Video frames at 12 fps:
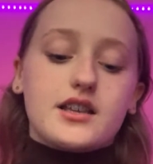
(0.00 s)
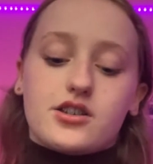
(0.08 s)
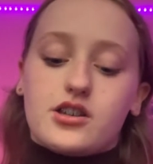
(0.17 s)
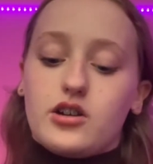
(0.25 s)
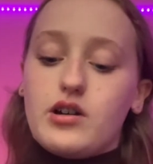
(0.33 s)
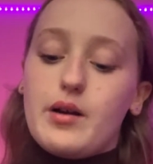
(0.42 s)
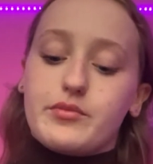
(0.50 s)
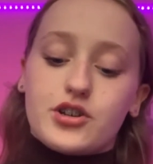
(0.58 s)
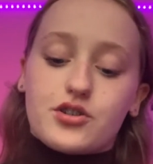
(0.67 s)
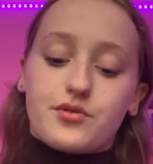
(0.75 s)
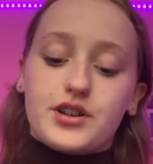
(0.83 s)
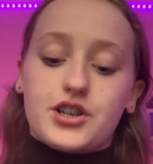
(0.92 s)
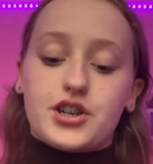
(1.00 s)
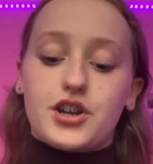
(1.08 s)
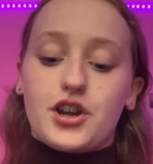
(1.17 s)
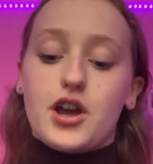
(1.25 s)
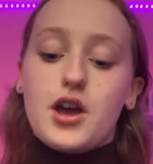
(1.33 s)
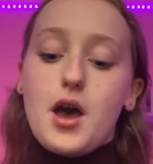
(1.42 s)
So I'm just going
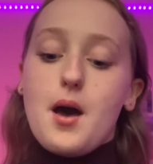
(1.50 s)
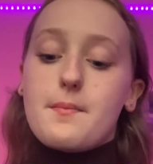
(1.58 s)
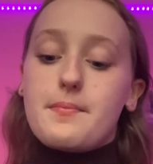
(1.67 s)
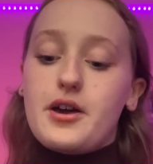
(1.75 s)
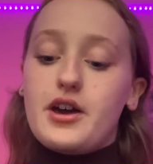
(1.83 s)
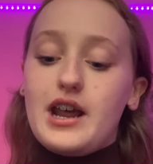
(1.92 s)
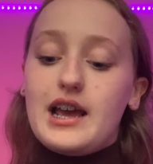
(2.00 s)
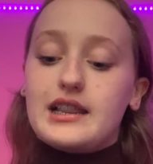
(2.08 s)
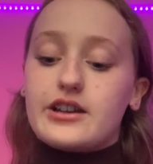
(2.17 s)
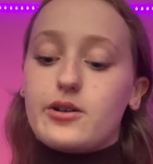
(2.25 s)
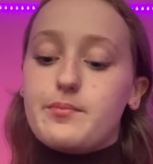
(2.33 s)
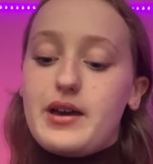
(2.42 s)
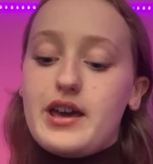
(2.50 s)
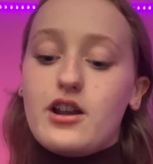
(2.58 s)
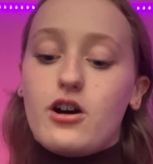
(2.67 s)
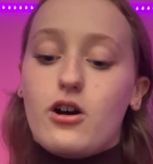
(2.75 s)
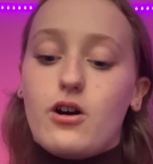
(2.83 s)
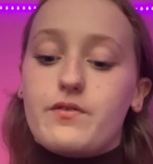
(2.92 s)
to put a little bit
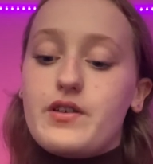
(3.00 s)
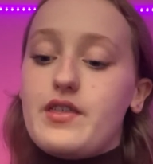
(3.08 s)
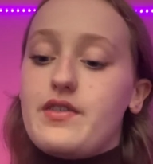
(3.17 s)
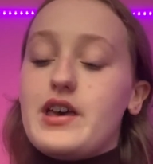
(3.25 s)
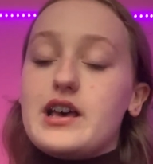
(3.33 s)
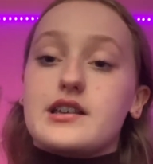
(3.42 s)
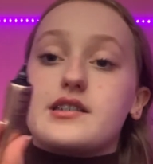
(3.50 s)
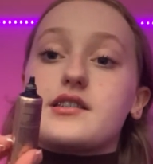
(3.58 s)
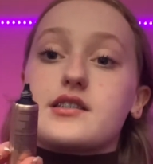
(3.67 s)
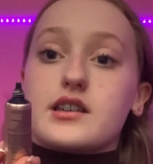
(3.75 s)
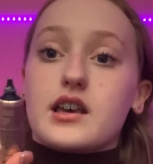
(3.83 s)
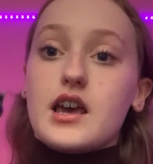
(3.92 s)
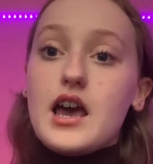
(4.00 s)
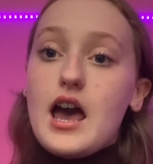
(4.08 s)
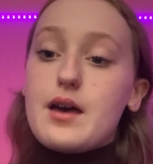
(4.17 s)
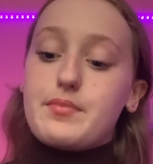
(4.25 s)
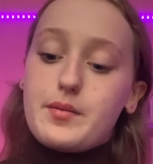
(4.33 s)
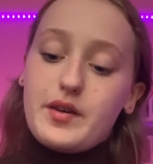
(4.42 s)
of this
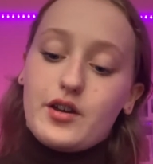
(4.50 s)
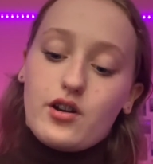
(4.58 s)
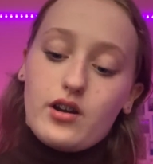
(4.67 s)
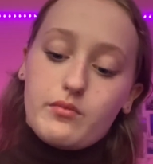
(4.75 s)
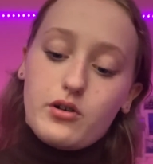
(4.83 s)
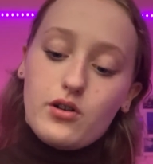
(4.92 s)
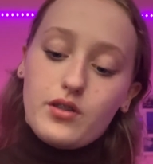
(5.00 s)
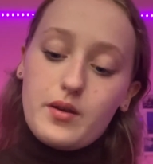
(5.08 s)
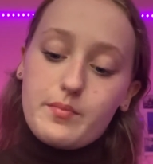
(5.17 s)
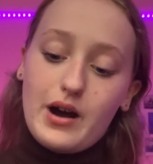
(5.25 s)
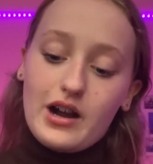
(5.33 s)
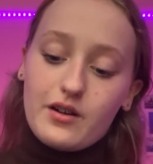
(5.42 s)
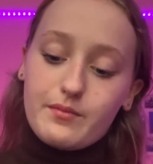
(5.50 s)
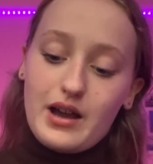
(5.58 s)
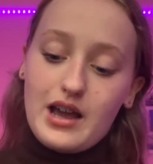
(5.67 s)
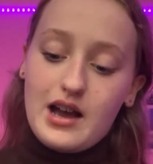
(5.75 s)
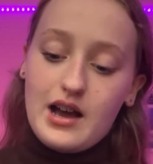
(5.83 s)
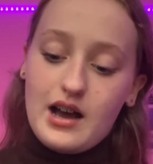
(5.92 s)
BB cream on the back of my
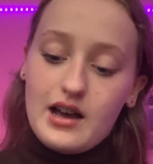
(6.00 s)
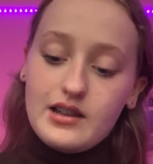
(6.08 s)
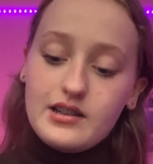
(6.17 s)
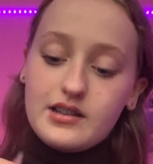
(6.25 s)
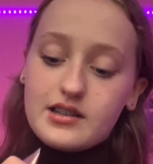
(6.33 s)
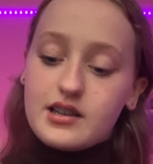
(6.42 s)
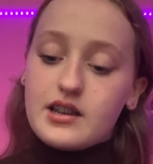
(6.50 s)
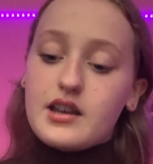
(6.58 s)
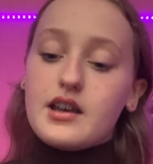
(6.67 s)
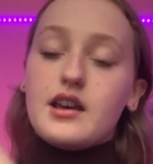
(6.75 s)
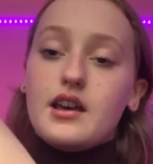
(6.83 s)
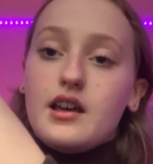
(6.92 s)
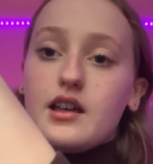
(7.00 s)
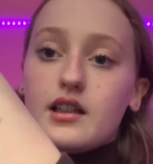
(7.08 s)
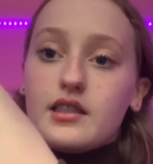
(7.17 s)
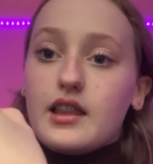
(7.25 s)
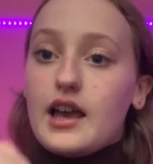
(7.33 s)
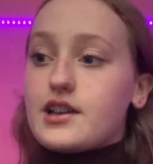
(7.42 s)
hand
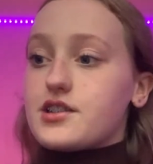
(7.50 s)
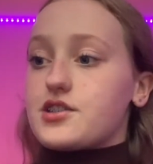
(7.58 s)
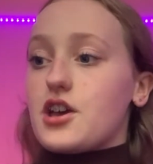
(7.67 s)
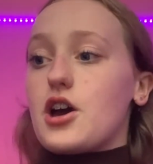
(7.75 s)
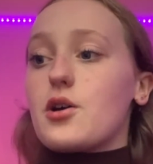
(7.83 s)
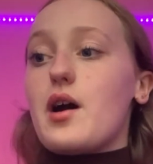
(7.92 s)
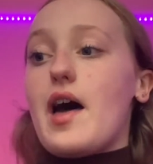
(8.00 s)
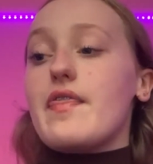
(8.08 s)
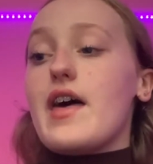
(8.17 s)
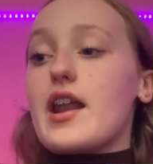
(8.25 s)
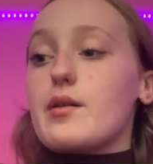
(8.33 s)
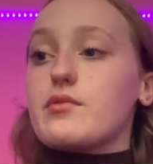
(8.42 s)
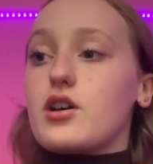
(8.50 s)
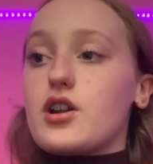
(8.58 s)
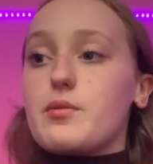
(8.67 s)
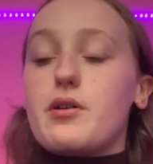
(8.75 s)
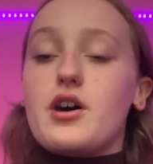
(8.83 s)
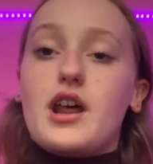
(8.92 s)
like so, and then I'm
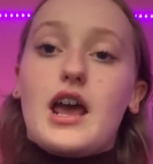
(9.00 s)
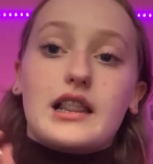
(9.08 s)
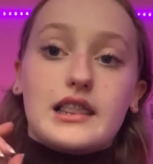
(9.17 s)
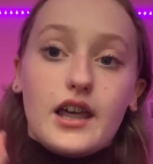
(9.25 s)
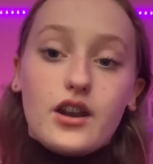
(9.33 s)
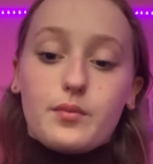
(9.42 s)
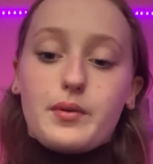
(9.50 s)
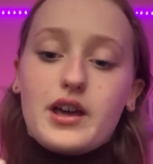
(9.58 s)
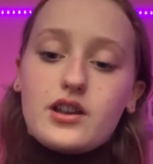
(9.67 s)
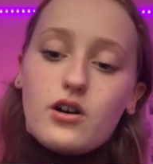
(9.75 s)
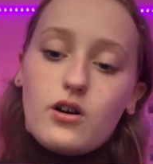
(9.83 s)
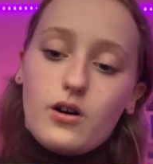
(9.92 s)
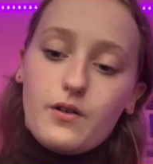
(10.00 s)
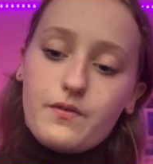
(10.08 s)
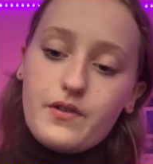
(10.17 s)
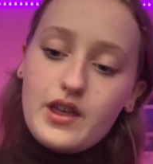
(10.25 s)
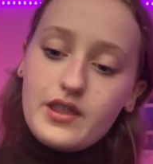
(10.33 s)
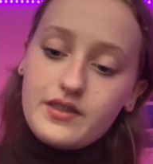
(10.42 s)
gonna put a little bit of
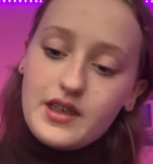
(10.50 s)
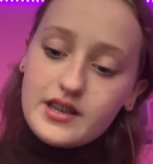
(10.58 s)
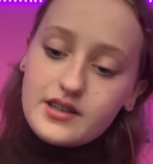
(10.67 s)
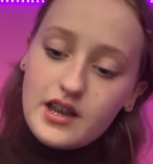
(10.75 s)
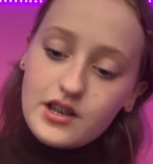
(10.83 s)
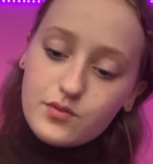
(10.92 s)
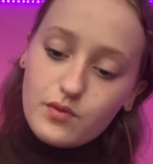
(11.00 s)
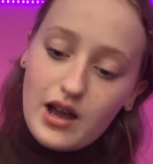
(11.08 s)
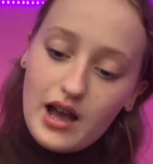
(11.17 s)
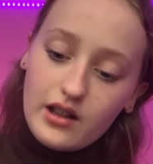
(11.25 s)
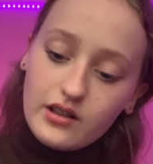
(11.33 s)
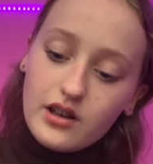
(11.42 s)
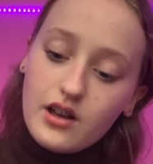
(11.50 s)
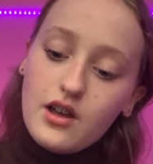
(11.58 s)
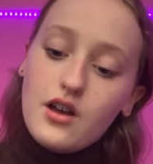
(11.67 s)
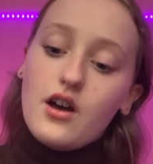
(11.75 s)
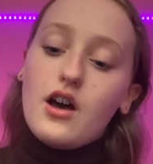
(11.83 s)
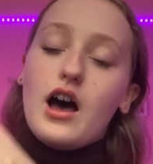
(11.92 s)
this as well,
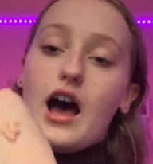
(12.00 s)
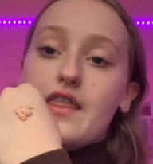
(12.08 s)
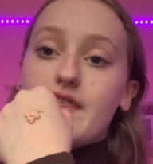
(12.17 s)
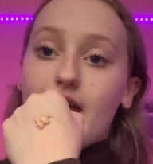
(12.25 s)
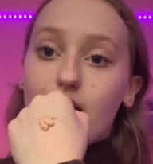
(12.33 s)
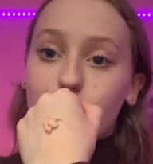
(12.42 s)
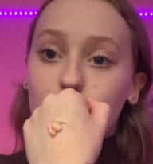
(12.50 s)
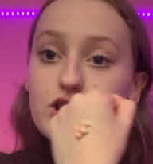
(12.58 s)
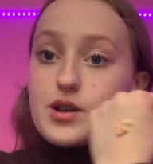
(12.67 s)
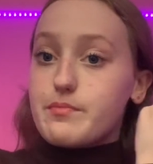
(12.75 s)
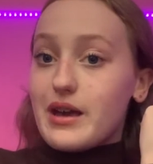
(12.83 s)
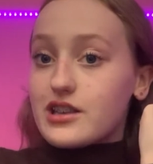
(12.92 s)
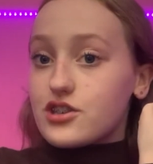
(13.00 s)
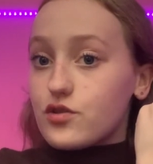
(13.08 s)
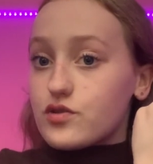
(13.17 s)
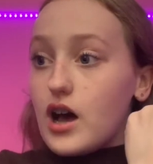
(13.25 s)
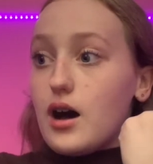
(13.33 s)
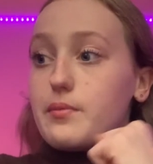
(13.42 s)
and then I'm going to mix
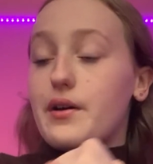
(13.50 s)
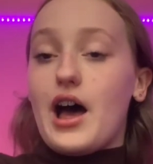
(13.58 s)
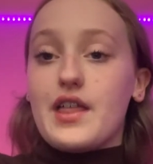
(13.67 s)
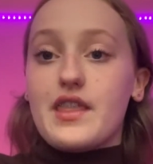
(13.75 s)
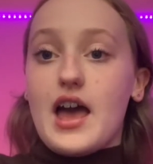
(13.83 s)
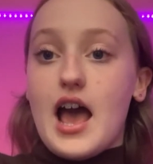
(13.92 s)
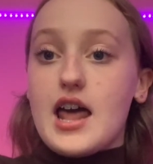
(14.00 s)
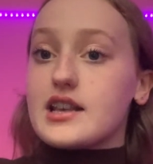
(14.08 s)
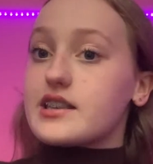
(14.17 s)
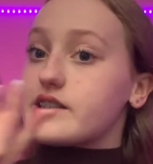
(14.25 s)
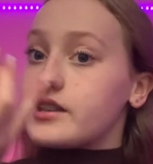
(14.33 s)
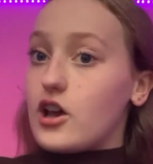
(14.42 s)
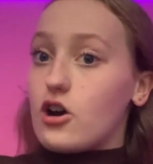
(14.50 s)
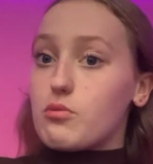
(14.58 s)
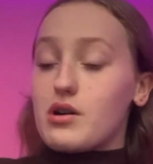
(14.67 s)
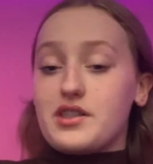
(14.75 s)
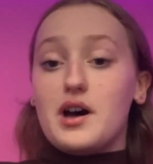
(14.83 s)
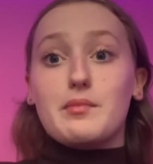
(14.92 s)
those up and then see how
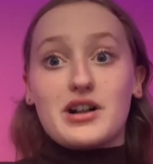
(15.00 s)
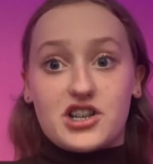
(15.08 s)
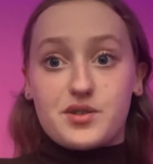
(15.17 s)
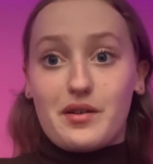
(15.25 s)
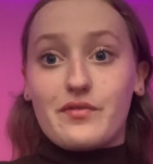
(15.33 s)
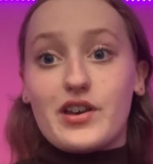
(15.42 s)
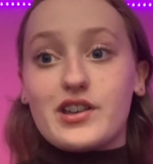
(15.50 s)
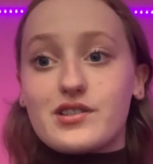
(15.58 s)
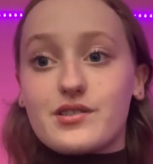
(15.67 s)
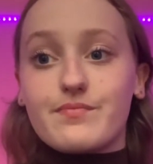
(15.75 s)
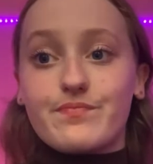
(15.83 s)
well that matches my face.